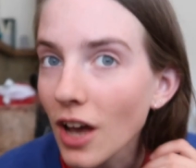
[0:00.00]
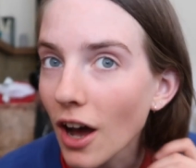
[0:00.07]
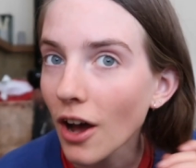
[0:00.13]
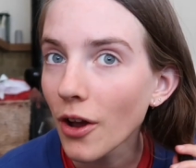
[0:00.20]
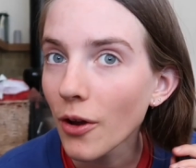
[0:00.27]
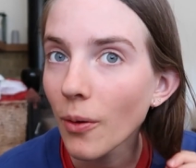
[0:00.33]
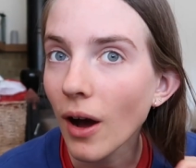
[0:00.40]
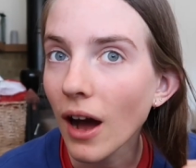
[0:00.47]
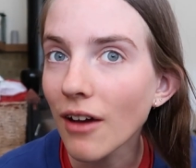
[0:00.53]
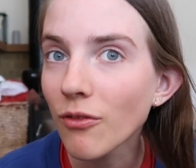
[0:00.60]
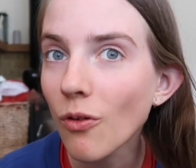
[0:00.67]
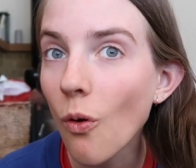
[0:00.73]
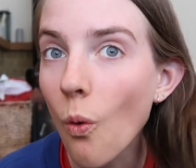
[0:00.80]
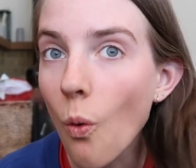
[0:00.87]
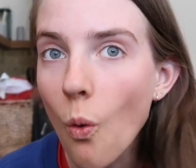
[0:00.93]
So I've
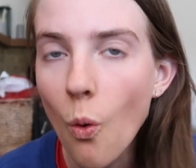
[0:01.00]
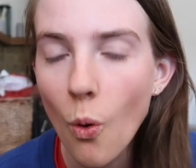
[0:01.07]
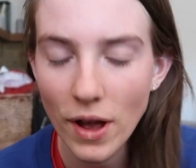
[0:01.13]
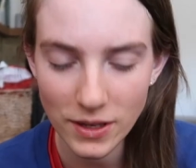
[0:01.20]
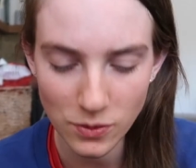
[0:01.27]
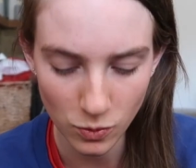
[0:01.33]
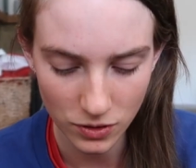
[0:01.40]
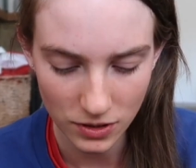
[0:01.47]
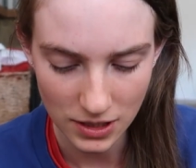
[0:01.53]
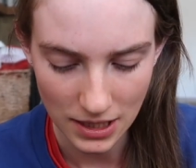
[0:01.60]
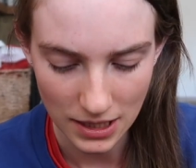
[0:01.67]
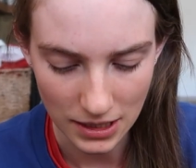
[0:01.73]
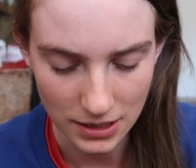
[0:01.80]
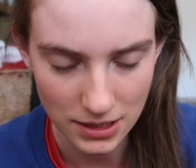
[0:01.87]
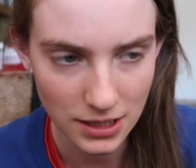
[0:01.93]
always
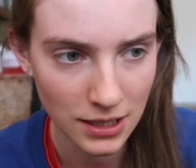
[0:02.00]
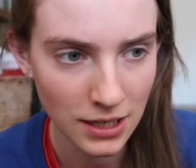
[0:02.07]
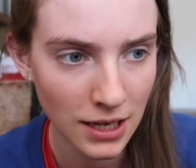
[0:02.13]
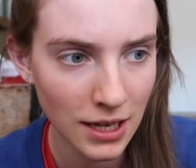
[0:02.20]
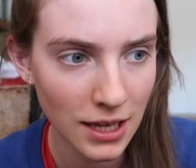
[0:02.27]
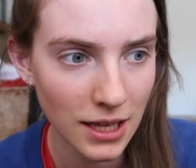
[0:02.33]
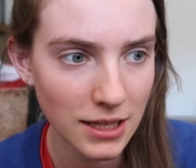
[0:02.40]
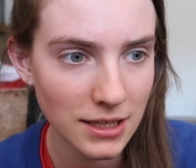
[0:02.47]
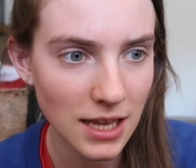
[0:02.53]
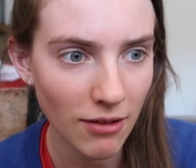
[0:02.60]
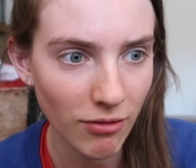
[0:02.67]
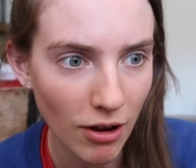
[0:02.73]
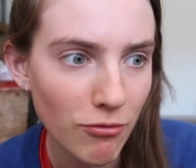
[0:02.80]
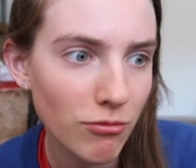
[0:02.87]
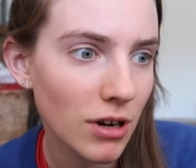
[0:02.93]
wanted to
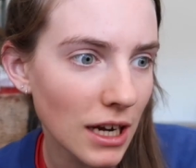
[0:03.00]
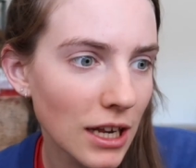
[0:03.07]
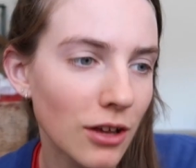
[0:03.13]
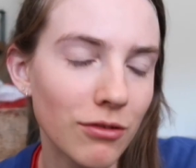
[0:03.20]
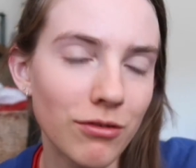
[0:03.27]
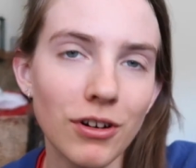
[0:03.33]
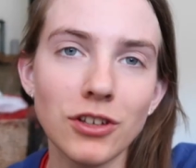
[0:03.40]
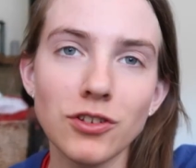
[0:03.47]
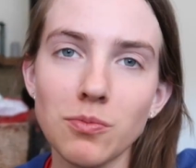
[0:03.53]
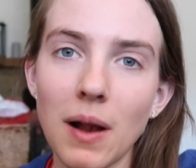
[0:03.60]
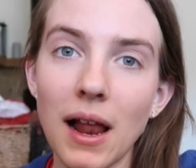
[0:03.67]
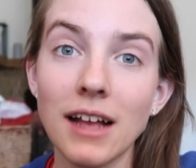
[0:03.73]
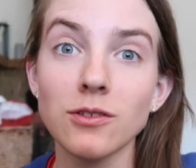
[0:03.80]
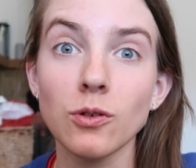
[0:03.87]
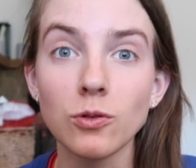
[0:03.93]
have like really good French
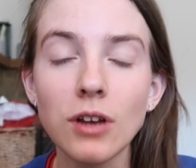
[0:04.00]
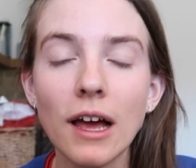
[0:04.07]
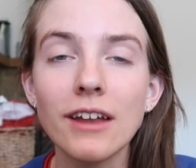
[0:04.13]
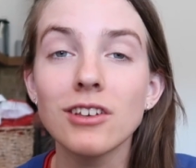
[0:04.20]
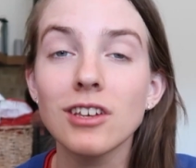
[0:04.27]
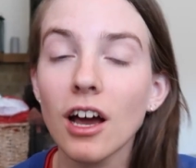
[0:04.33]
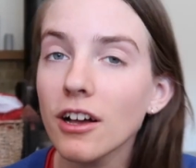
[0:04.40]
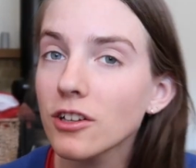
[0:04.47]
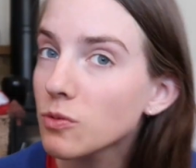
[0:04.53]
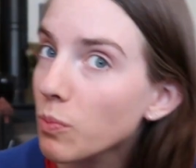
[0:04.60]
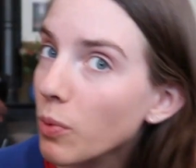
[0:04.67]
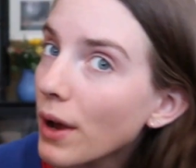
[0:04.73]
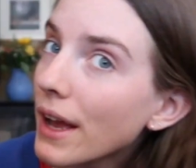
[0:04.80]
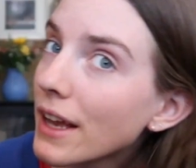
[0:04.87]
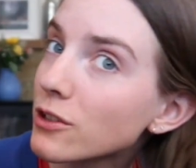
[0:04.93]
plaits or like Dutch
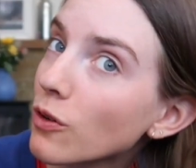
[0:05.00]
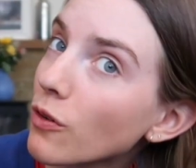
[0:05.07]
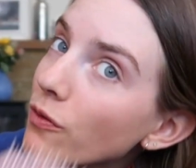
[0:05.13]
braids